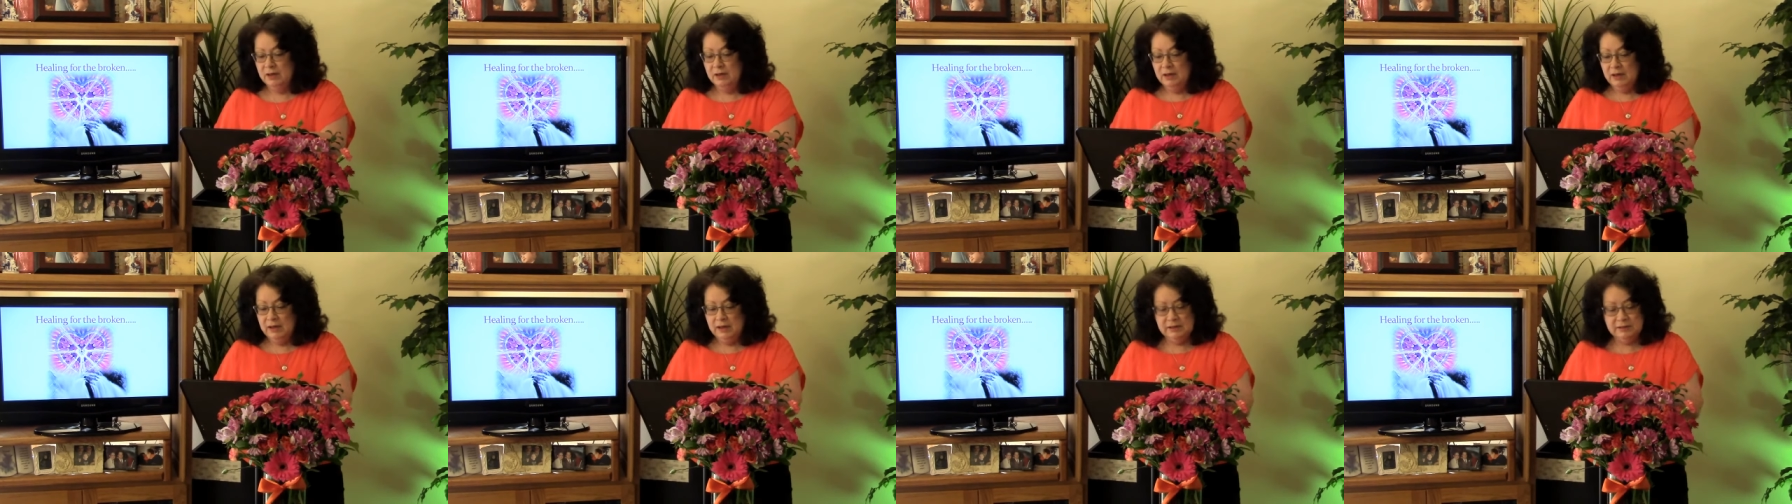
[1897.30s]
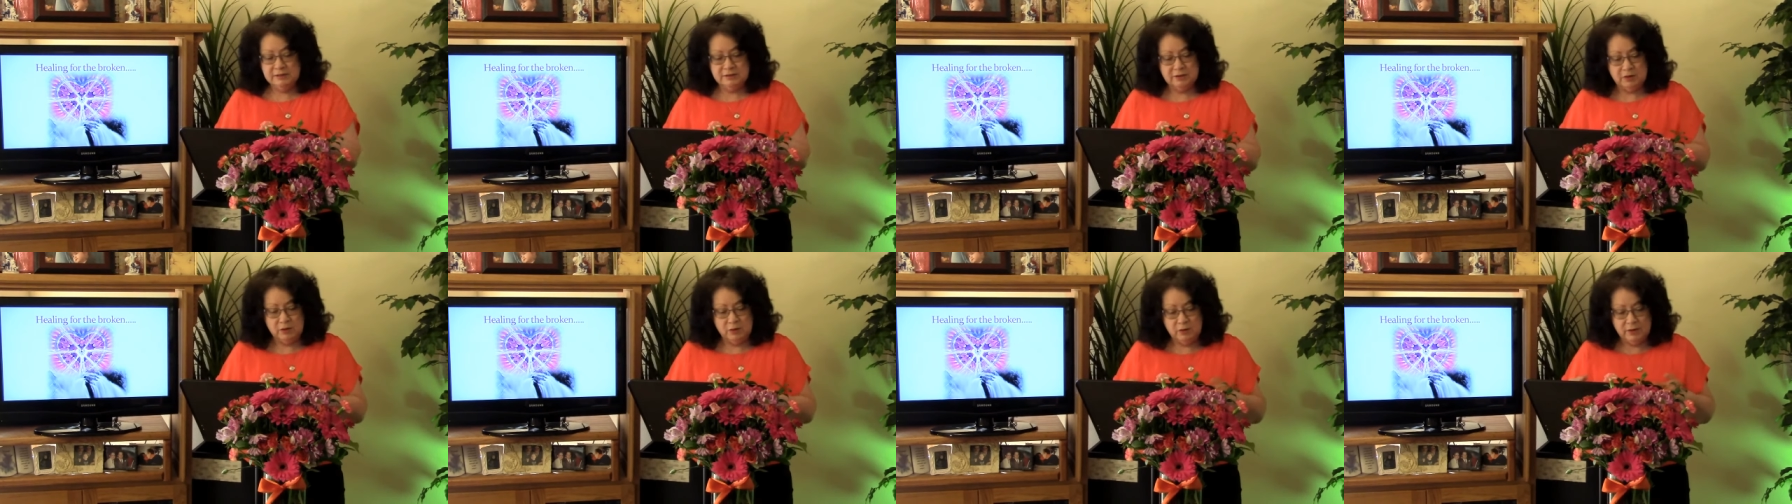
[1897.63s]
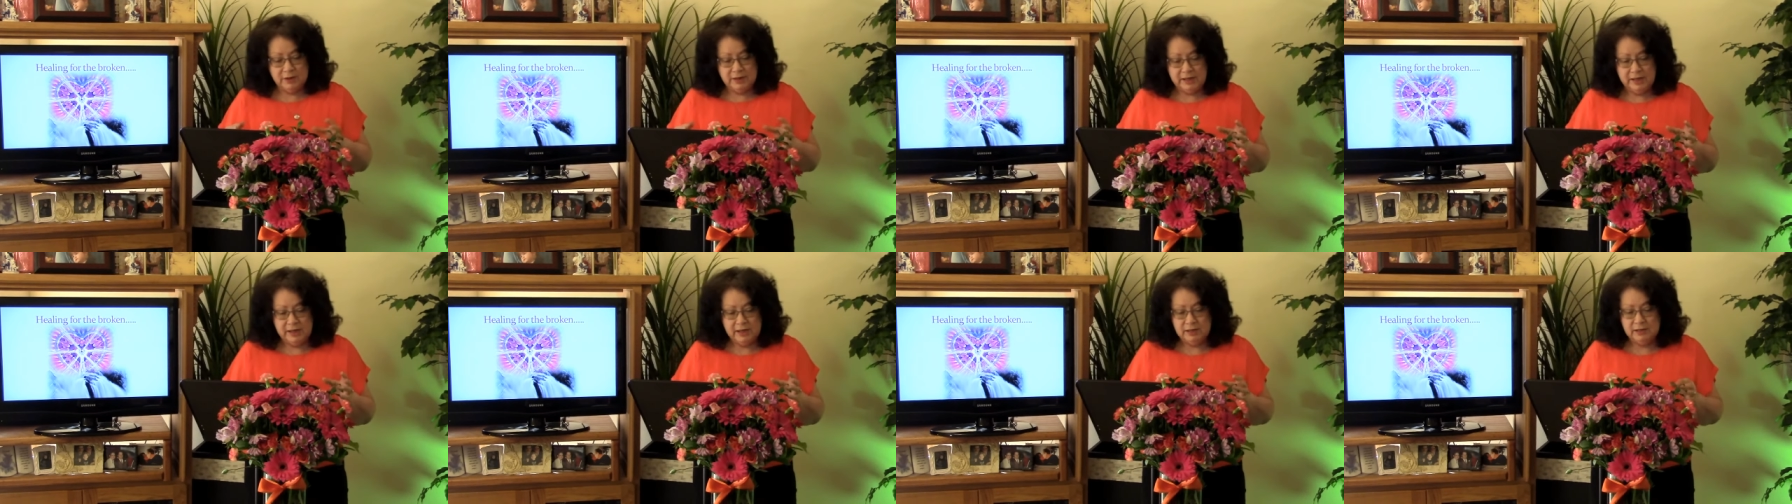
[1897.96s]
And so
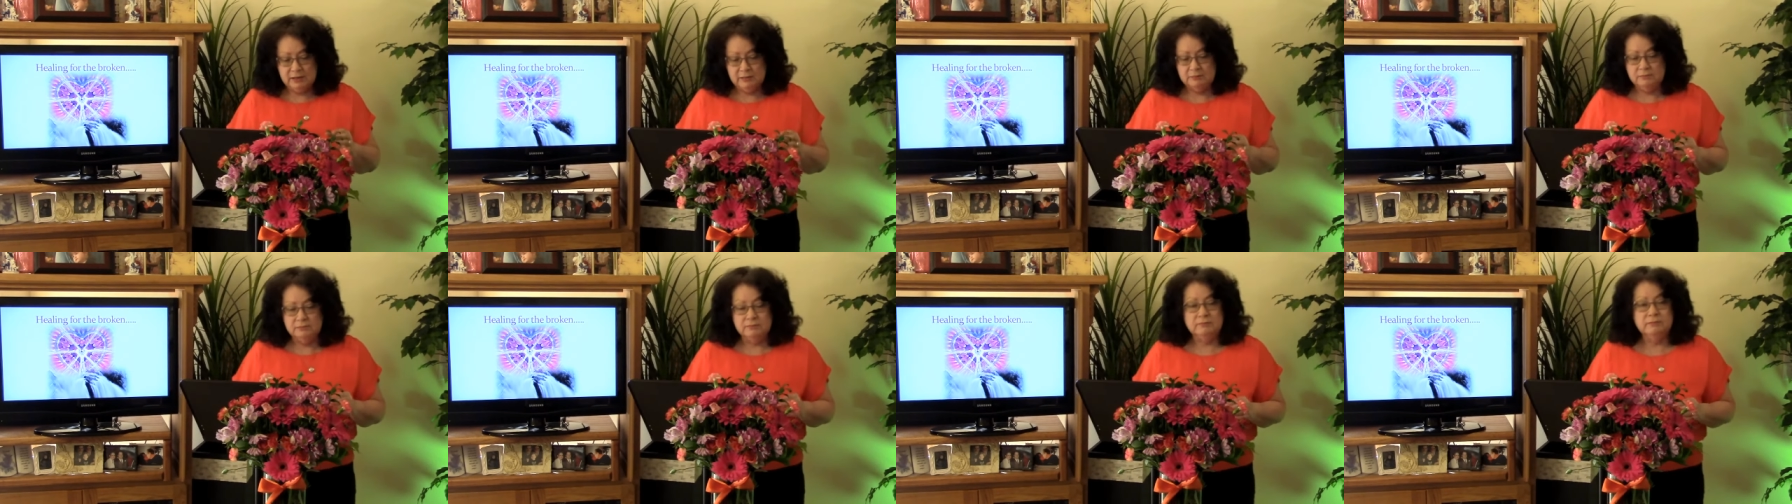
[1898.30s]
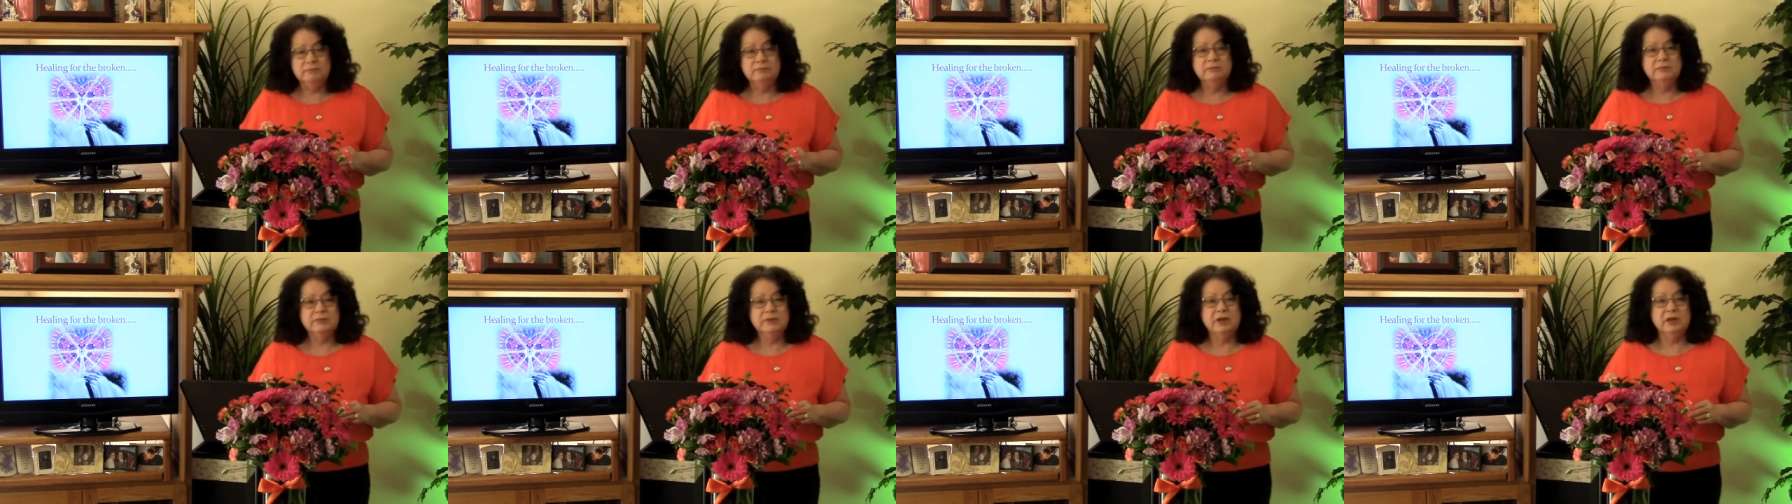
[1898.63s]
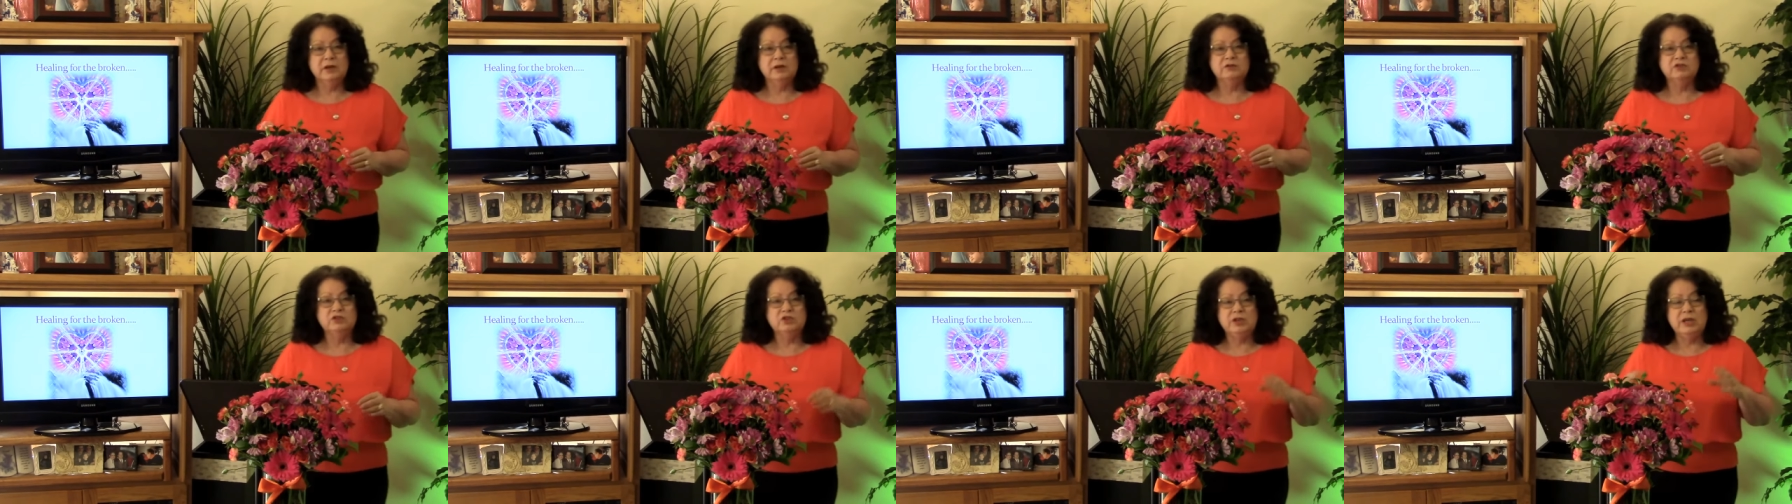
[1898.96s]
again,
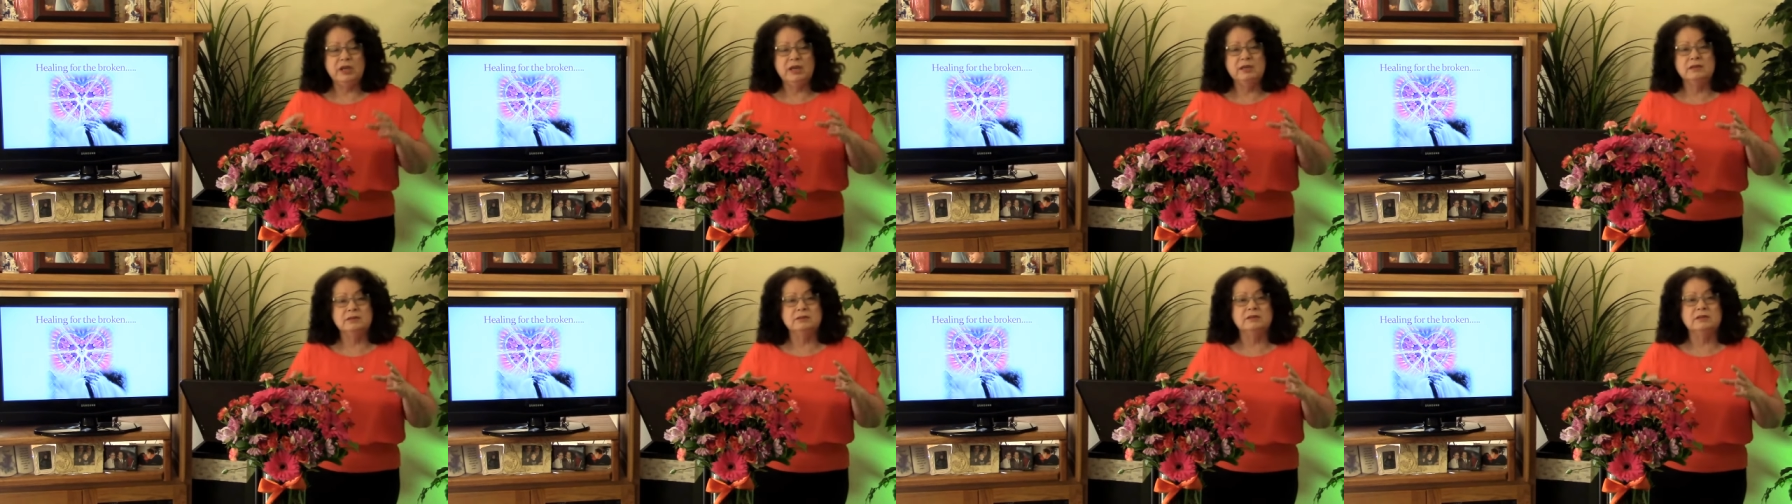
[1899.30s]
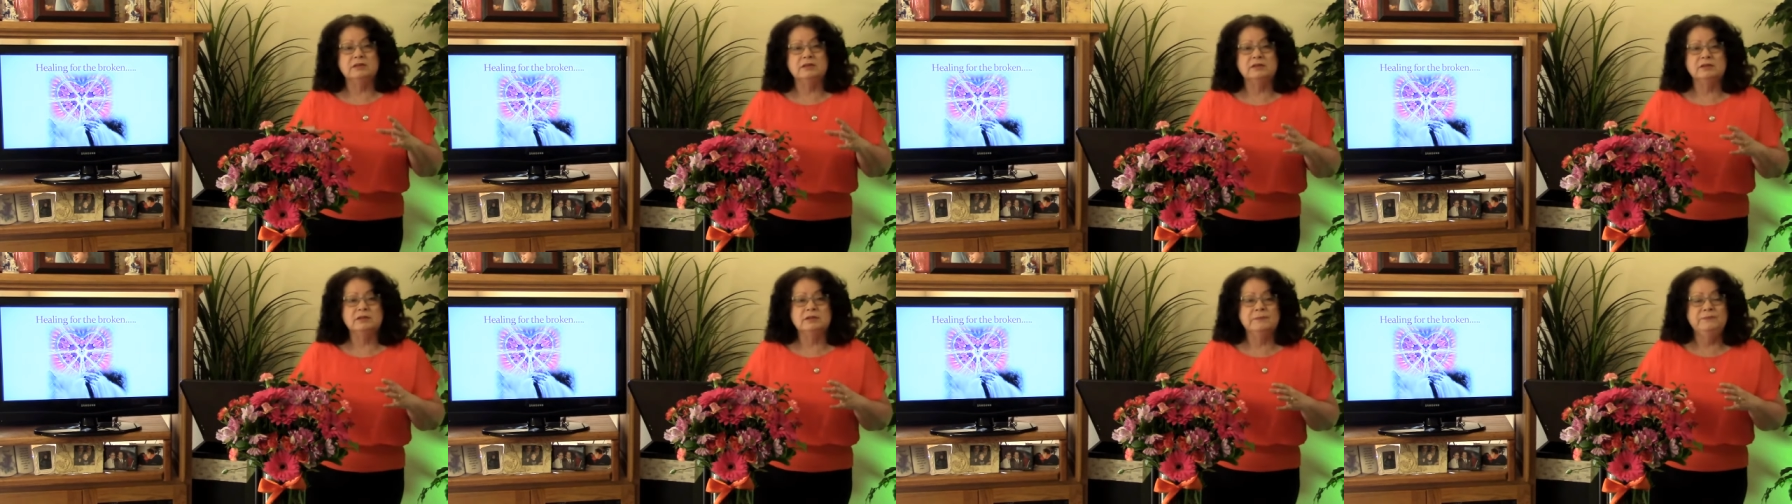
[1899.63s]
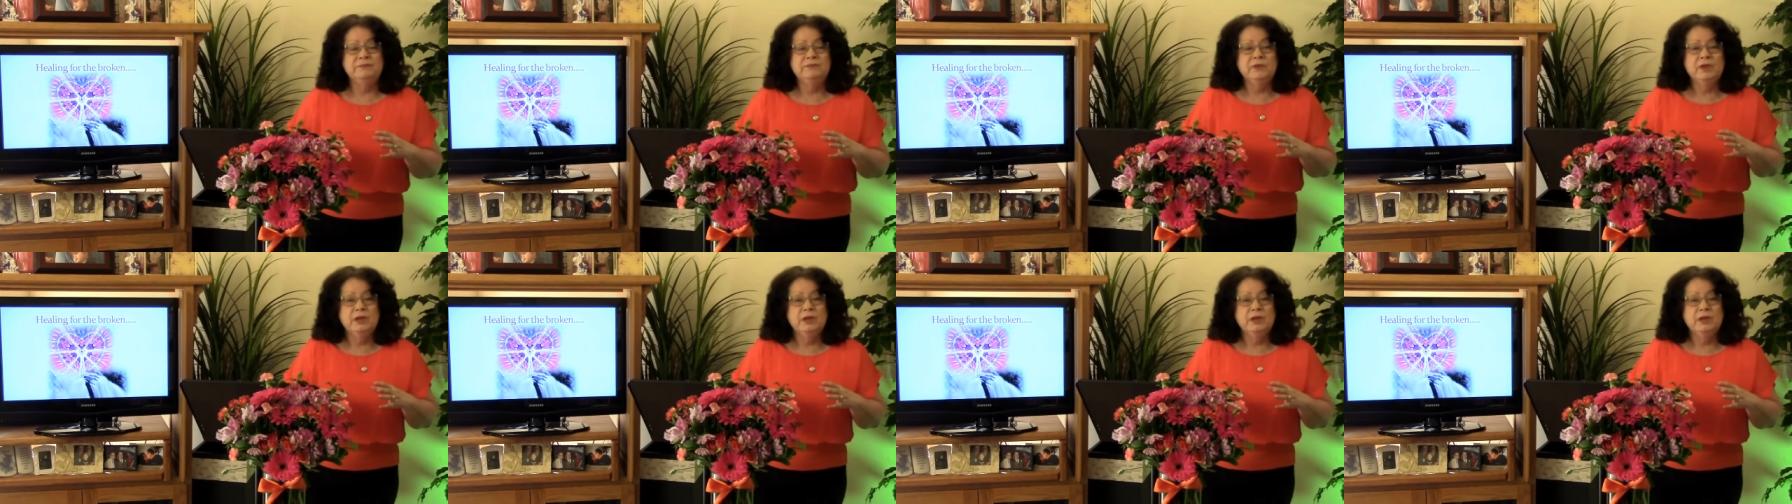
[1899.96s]
uh, Jesus